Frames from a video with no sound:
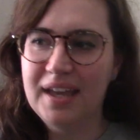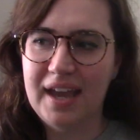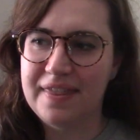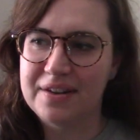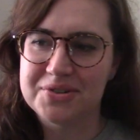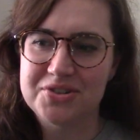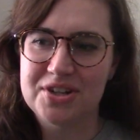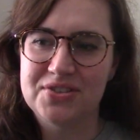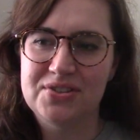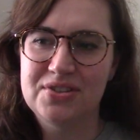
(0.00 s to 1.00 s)
And there's
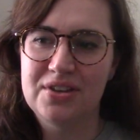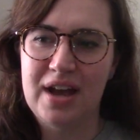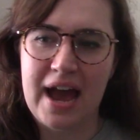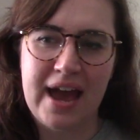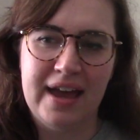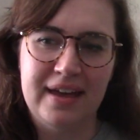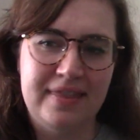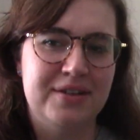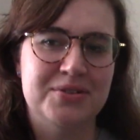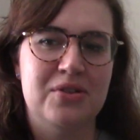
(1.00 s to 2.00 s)
just,
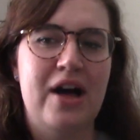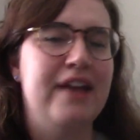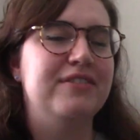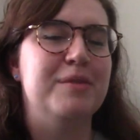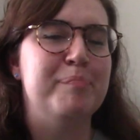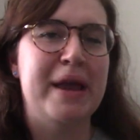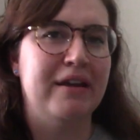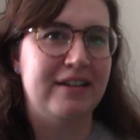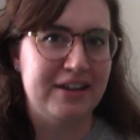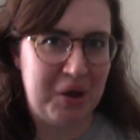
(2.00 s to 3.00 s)
there's a lot of
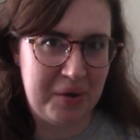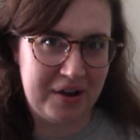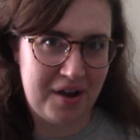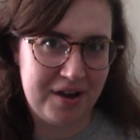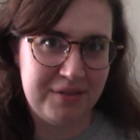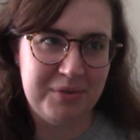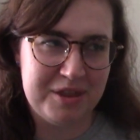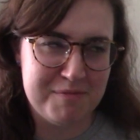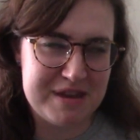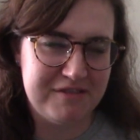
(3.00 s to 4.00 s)
comparing going on
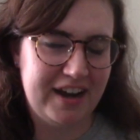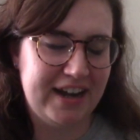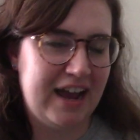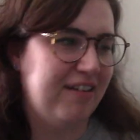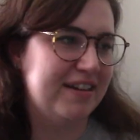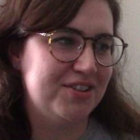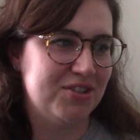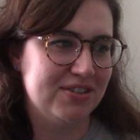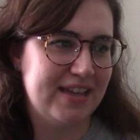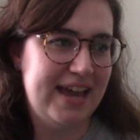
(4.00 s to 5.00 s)
with me right now, and it's
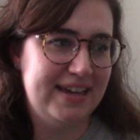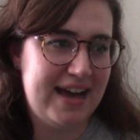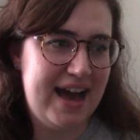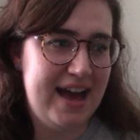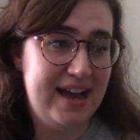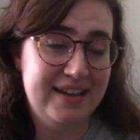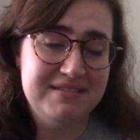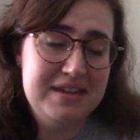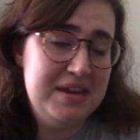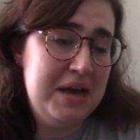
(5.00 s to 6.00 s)
just like,
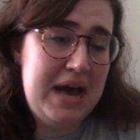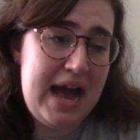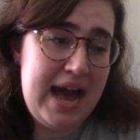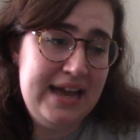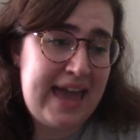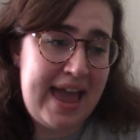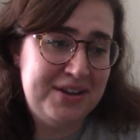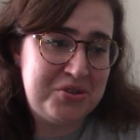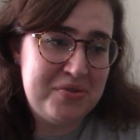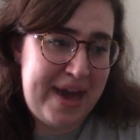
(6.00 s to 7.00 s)
I
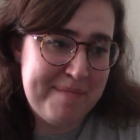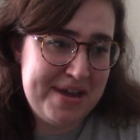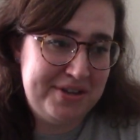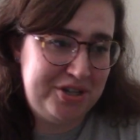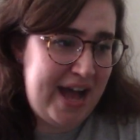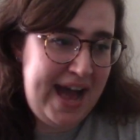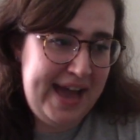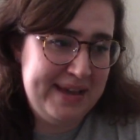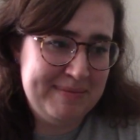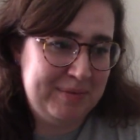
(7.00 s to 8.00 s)
can't do that much. I
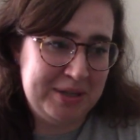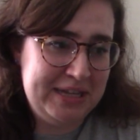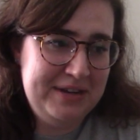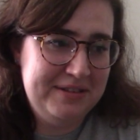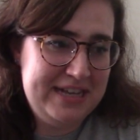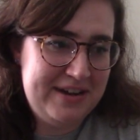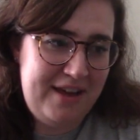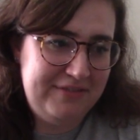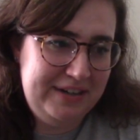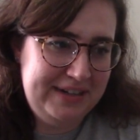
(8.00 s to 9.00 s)
am clearly
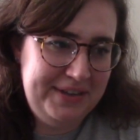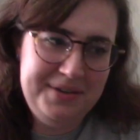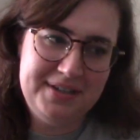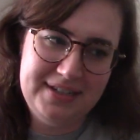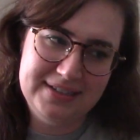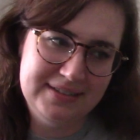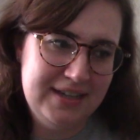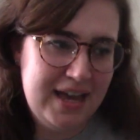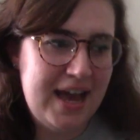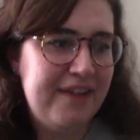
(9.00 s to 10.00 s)
not very good. I
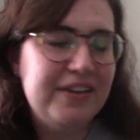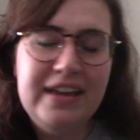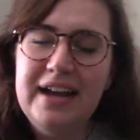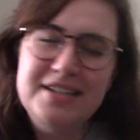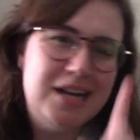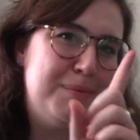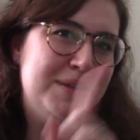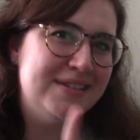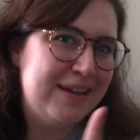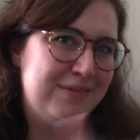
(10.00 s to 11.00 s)
feel like I talk about
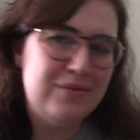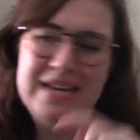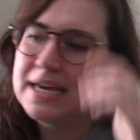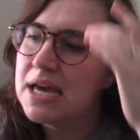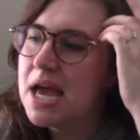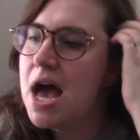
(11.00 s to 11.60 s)
this every week.